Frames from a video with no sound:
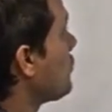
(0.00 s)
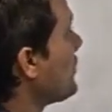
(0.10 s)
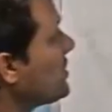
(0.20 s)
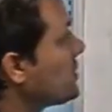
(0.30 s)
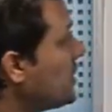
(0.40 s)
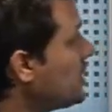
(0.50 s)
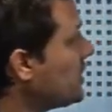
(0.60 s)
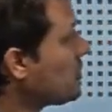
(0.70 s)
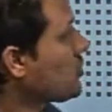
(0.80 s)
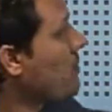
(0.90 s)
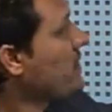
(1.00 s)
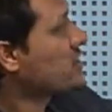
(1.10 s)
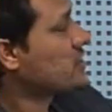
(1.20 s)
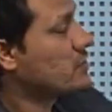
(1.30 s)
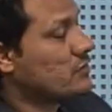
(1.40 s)
So we can study a
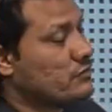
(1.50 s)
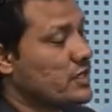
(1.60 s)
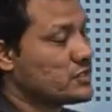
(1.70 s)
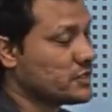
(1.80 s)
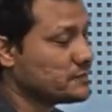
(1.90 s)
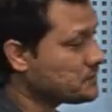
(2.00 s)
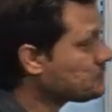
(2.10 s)
complex function